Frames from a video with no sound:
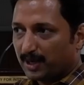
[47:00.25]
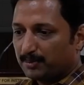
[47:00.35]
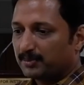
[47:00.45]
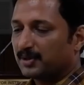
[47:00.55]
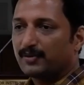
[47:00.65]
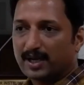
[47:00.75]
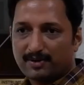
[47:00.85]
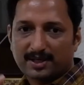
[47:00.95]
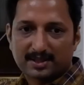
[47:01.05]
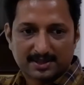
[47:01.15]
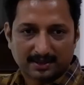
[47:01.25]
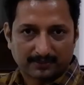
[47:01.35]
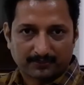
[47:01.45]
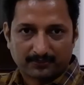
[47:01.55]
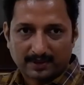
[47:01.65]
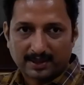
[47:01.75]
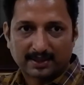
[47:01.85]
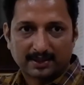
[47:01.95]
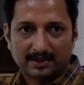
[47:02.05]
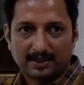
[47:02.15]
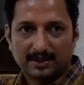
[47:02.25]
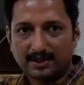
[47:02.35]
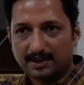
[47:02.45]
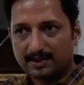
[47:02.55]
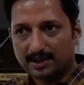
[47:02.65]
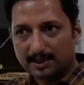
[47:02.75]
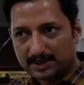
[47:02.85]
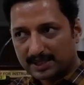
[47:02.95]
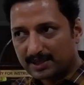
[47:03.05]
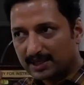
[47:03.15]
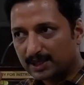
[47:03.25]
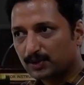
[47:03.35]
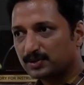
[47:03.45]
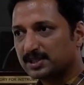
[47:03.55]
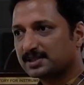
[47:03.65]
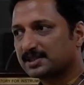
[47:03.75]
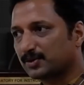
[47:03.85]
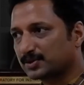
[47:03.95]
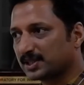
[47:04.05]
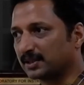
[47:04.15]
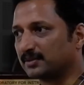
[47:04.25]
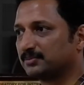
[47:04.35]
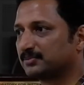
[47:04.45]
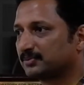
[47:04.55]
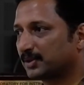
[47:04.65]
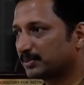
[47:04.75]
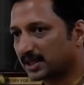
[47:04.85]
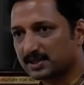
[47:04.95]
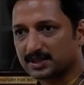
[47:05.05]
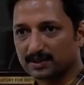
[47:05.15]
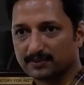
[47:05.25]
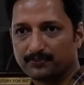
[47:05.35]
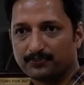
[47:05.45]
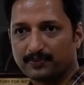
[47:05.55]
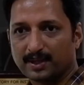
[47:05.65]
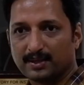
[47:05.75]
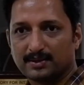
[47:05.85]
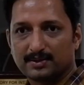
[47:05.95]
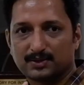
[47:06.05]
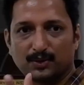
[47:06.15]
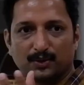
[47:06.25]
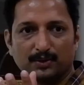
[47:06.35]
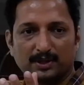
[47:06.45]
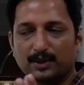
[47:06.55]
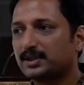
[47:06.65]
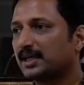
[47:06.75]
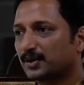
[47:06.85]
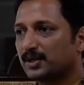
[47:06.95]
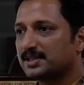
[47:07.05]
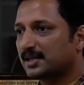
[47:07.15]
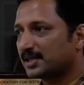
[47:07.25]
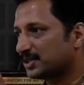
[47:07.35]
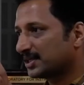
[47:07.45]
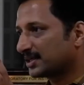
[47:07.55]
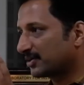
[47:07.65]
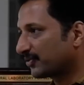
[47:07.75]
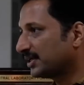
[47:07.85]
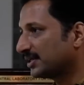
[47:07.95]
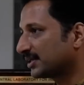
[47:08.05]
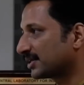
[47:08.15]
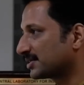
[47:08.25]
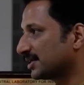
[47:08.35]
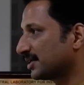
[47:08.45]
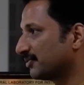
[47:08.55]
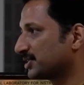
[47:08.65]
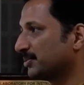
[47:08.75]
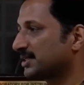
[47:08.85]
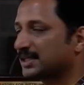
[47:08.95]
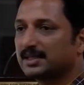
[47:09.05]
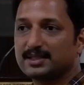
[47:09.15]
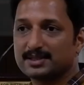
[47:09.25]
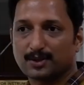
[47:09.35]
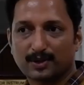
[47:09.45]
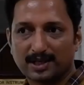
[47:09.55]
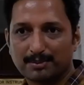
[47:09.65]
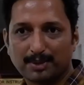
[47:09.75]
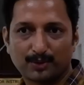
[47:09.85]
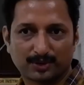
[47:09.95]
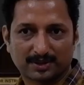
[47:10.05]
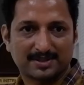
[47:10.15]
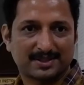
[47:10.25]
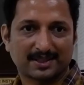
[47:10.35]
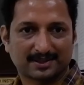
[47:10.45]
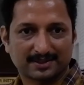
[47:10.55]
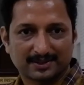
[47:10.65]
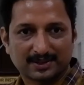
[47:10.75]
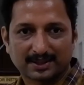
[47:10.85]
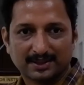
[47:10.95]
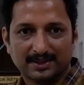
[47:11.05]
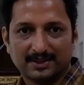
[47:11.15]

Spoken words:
I have a crystal, okay, and I am taking an electron just outside from the crystal. So now the electron is actually confined in the crystal, which means that it is totally bound state, okay.